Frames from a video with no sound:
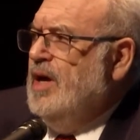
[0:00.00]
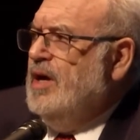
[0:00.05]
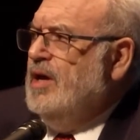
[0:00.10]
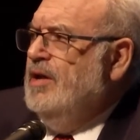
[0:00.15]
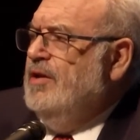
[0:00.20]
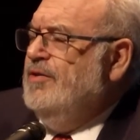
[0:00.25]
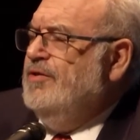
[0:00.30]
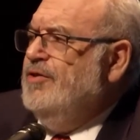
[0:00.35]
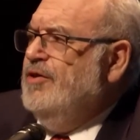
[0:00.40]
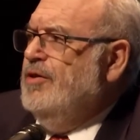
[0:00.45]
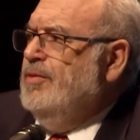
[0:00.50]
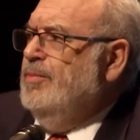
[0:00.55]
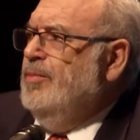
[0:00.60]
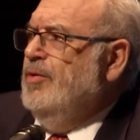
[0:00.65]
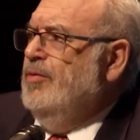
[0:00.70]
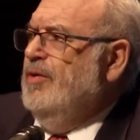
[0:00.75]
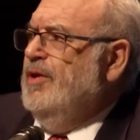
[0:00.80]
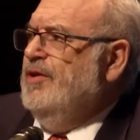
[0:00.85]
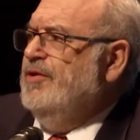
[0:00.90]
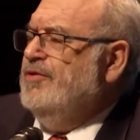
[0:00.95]
considerable
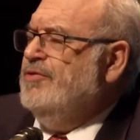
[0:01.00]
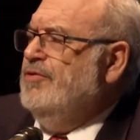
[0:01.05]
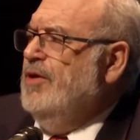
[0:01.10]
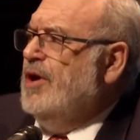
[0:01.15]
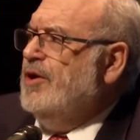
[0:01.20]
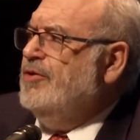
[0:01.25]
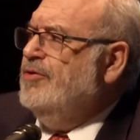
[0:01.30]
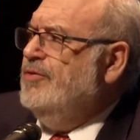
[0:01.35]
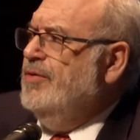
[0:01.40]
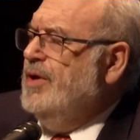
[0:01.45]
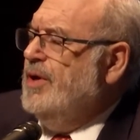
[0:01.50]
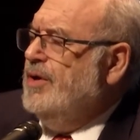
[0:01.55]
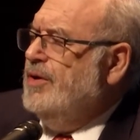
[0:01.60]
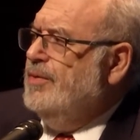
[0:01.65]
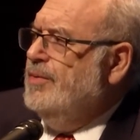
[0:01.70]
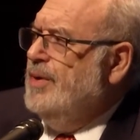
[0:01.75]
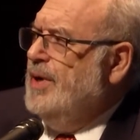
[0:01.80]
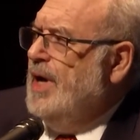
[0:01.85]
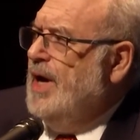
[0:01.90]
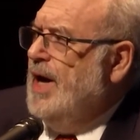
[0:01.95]
restructuring
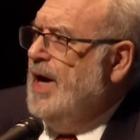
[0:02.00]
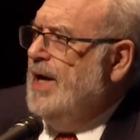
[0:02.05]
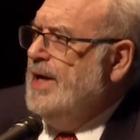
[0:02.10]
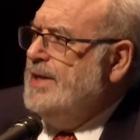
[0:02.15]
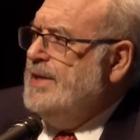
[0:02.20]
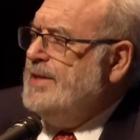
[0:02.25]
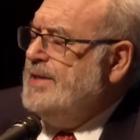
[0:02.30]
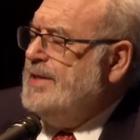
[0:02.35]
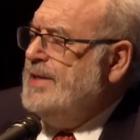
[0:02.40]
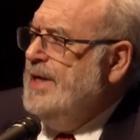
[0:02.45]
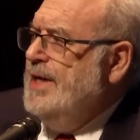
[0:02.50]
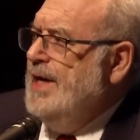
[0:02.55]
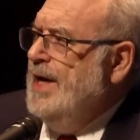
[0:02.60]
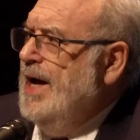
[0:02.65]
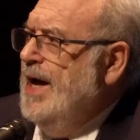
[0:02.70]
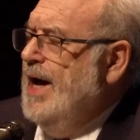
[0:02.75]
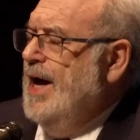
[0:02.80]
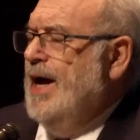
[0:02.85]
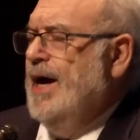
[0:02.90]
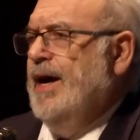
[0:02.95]
to enhance
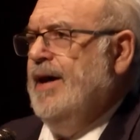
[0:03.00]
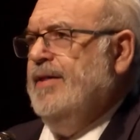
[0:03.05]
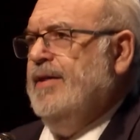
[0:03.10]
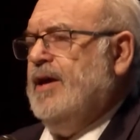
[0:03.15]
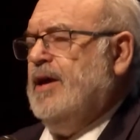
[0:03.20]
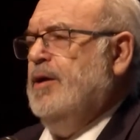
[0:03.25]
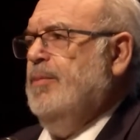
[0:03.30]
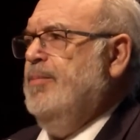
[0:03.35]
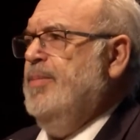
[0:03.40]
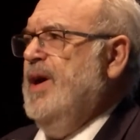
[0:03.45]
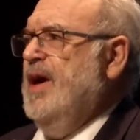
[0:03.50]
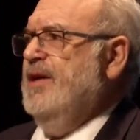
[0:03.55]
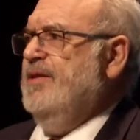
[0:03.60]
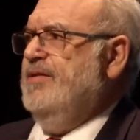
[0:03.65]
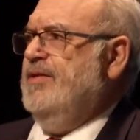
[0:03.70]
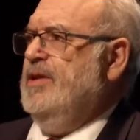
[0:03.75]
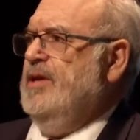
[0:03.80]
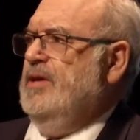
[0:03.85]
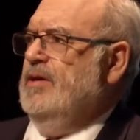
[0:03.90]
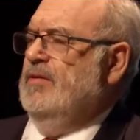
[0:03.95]
the
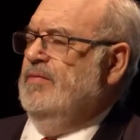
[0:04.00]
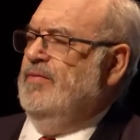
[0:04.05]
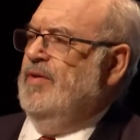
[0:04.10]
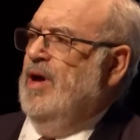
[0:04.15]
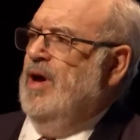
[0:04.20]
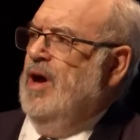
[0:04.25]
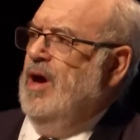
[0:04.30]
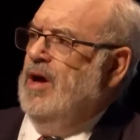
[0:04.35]
capacity of